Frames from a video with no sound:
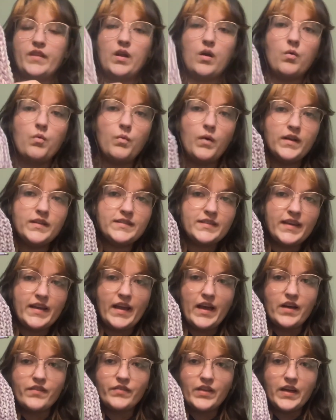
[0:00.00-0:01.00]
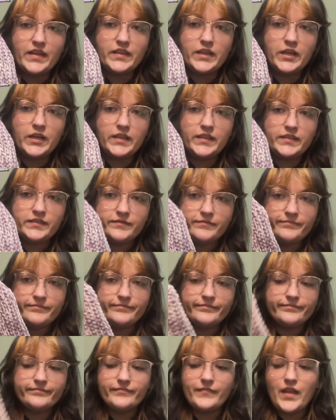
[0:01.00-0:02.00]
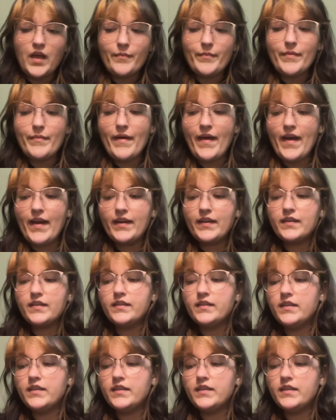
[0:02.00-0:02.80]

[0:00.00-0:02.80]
once I have that done, I'll be back.